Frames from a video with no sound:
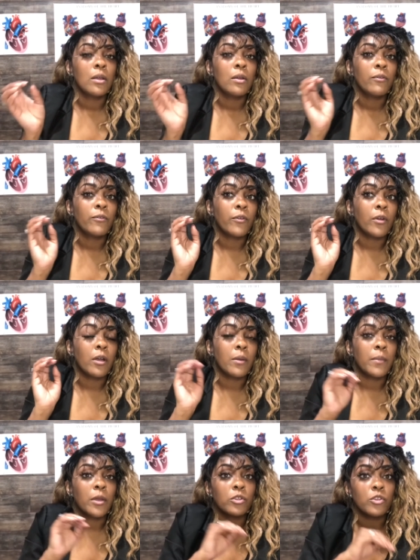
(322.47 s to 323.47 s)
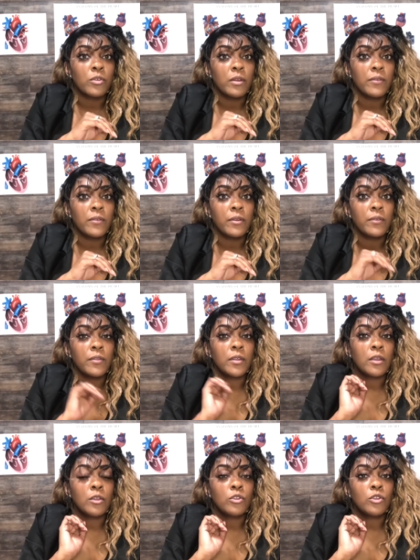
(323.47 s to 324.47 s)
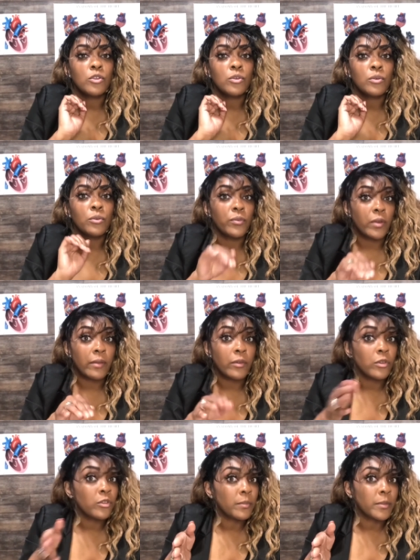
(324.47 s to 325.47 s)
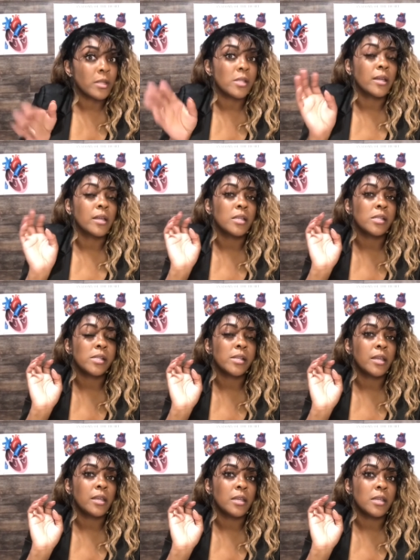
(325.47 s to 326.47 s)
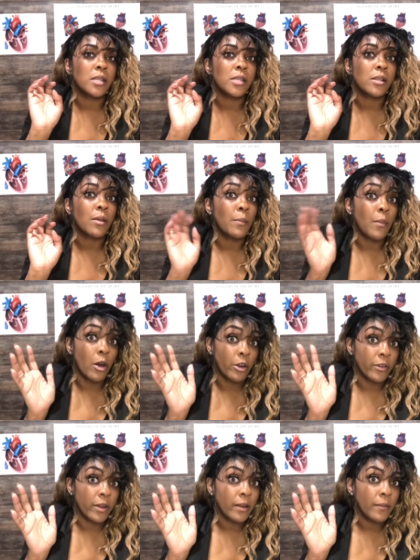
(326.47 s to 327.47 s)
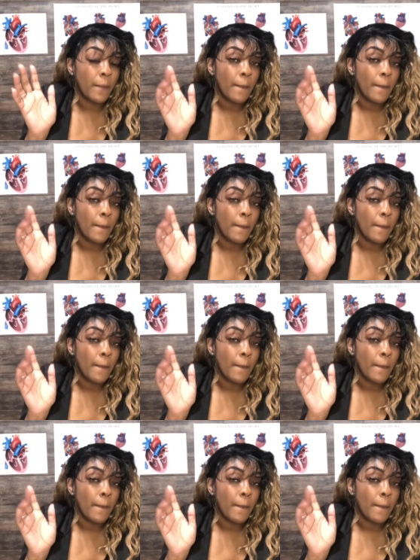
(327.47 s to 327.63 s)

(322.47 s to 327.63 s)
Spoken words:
From 350 to 500 milliseconds is moderate.